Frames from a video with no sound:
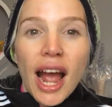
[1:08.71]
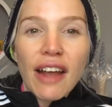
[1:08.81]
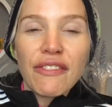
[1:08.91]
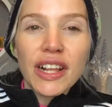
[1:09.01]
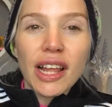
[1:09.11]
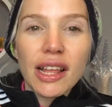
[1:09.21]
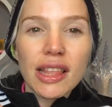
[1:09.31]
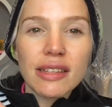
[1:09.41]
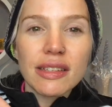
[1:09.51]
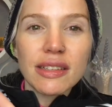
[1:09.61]
I feel like
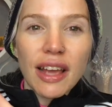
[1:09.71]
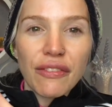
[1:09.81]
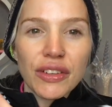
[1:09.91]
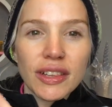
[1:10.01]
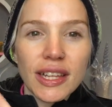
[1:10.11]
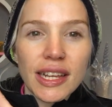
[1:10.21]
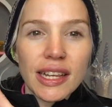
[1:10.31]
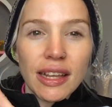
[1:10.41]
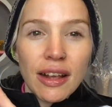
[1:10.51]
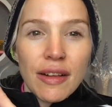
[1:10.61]
this is
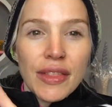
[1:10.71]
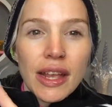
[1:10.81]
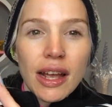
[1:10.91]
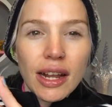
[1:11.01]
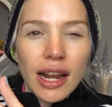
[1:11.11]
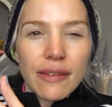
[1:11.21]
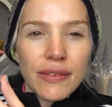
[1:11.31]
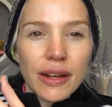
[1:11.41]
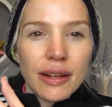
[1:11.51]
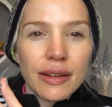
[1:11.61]
definitely kind of